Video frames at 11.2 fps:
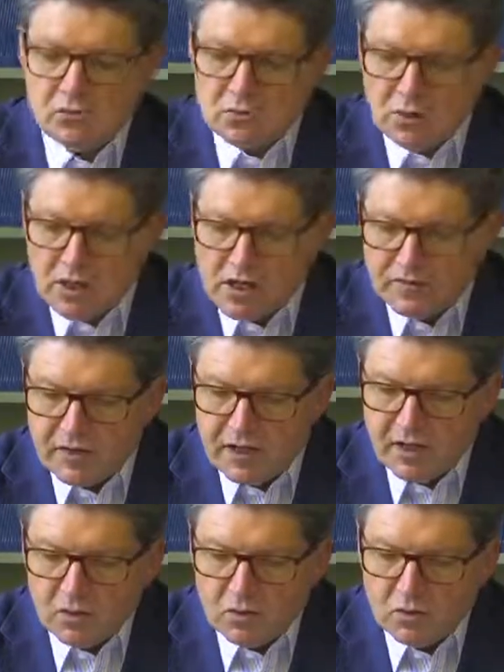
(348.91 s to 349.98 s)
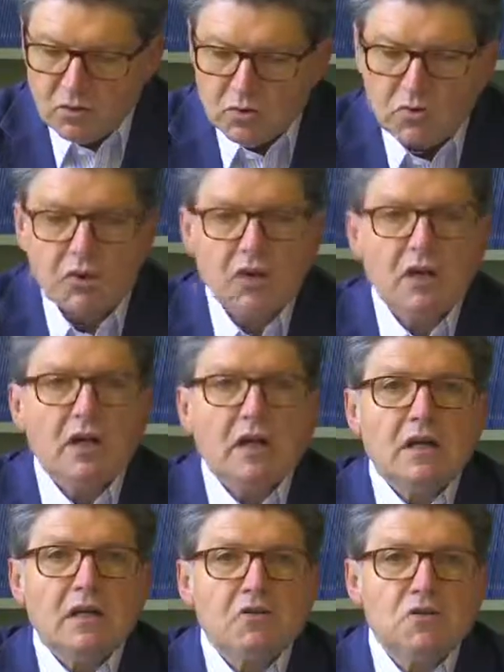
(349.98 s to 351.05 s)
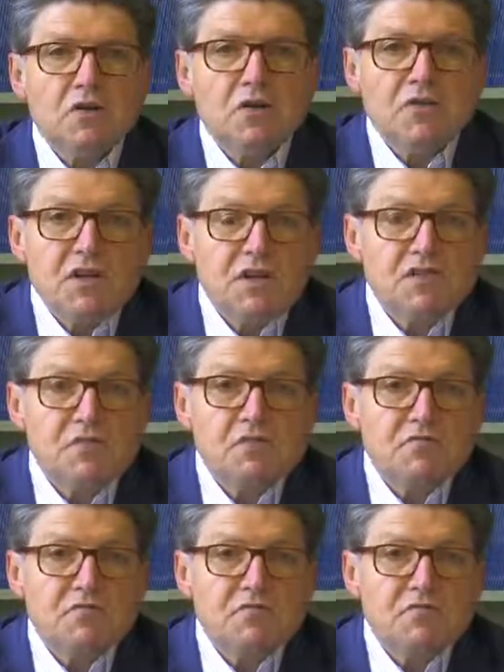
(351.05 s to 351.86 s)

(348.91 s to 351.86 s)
Both beauty and art